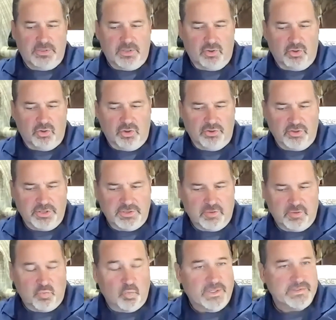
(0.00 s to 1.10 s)
earlier in
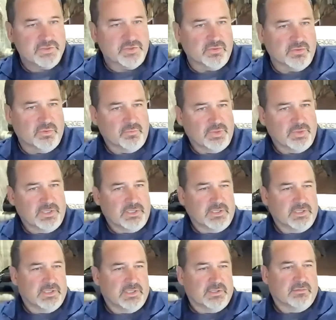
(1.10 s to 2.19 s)
the winter when
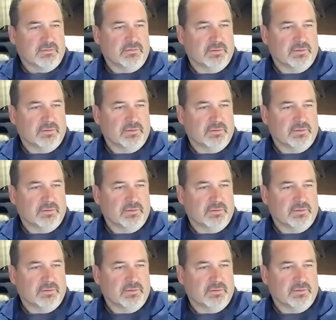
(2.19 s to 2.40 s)
we uh,